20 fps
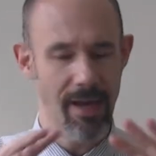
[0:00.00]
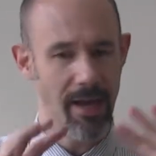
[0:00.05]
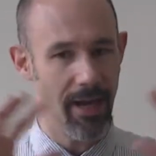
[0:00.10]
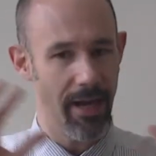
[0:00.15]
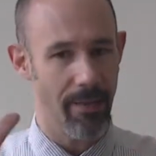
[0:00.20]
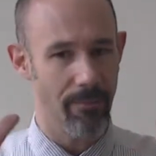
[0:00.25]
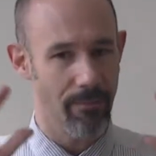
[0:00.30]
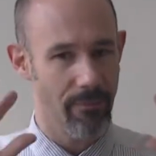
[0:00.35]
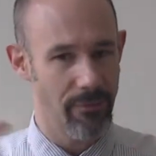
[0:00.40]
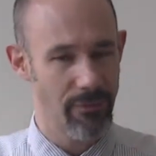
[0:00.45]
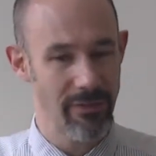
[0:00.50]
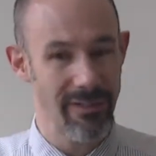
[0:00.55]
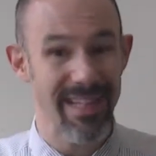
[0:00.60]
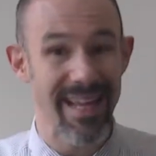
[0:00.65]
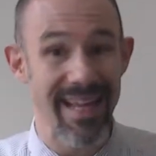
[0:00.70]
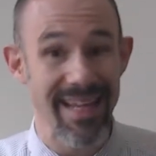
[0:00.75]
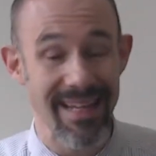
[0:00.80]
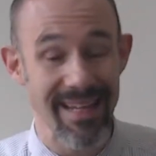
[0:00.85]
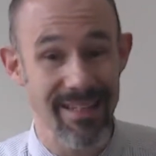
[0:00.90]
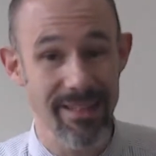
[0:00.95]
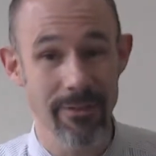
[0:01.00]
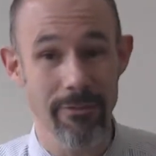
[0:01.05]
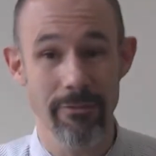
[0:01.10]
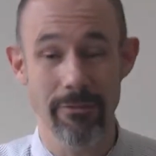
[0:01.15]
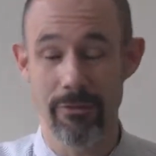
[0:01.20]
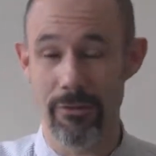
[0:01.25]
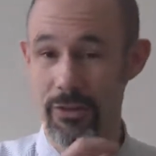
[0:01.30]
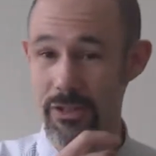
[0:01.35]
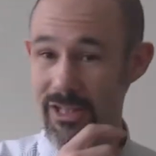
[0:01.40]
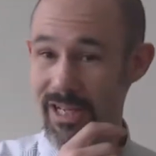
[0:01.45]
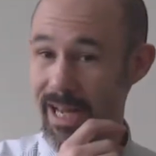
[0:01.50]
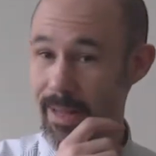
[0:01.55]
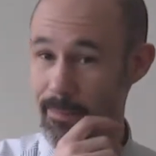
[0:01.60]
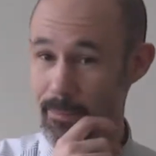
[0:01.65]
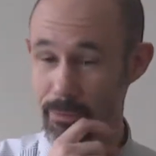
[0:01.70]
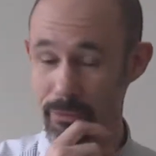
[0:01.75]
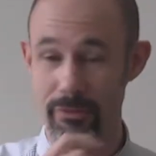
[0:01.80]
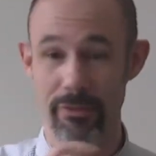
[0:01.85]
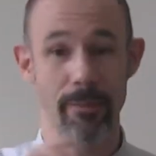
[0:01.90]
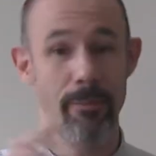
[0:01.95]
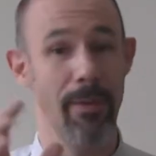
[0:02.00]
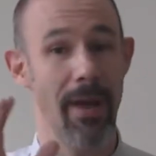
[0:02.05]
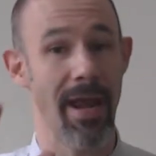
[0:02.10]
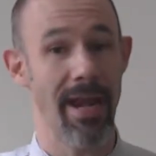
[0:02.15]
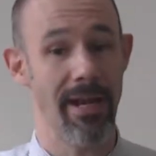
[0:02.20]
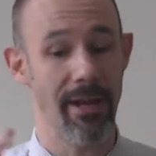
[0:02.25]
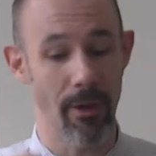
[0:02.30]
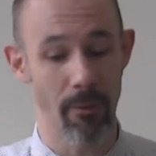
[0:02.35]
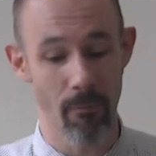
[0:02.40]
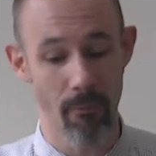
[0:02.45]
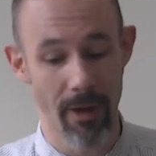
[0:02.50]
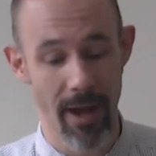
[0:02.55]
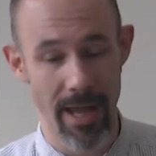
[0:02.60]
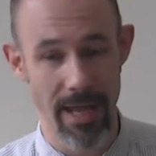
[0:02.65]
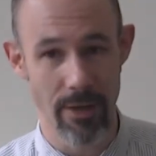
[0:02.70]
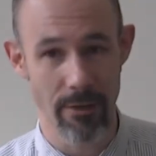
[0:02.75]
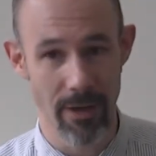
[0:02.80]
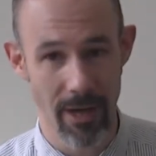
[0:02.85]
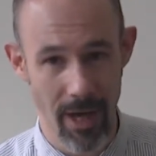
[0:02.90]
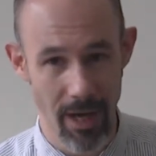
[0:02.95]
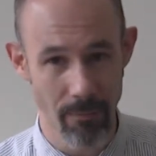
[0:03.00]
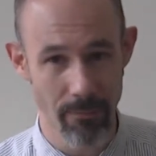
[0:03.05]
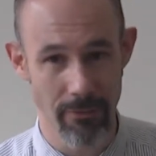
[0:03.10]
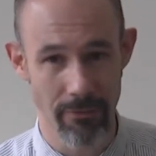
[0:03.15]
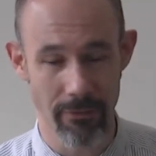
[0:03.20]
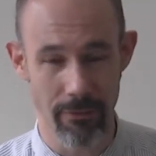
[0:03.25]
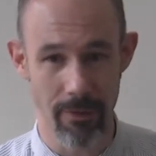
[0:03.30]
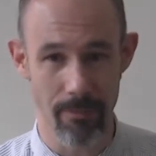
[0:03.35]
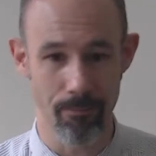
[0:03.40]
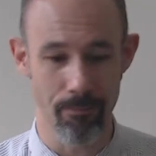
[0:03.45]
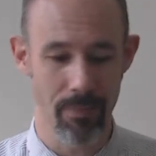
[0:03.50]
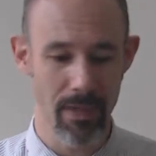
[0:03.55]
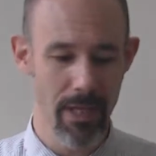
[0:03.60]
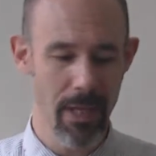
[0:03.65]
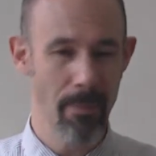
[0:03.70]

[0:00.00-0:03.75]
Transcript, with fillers: um, slightly different shapes depending on where you come from.